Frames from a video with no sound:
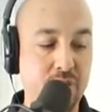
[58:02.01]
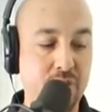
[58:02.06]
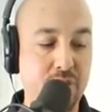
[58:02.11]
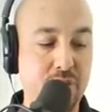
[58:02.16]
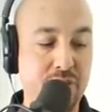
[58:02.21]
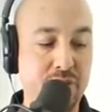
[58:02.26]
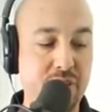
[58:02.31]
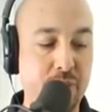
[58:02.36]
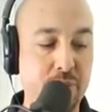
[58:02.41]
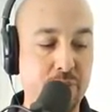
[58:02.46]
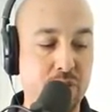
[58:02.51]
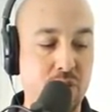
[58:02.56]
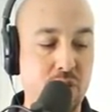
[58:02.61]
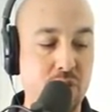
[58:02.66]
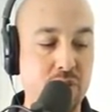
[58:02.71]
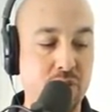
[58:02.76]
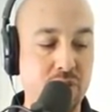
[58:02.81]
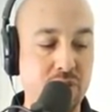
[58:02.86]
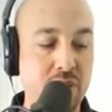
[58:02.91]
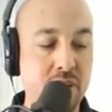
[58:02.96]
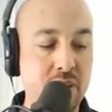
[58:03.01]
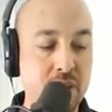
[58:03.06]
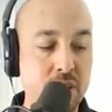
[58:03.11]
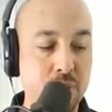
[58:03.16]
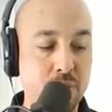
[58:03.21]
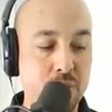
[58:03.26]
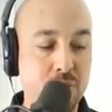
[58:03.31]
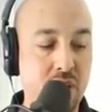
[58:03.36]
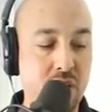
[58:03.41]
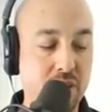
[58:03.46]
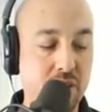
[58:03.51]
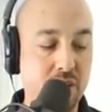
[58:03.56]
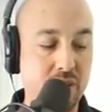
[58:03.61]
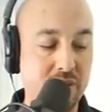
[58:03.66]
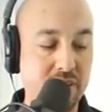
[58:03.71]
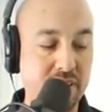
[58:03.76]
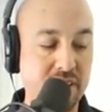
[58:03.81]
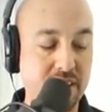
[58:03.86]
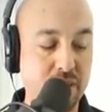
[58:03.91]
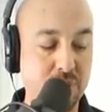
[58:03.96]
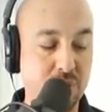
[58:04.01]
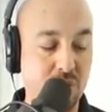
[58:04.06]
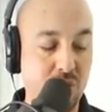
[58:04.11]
So good for them. Cardinals, Broncos, I think the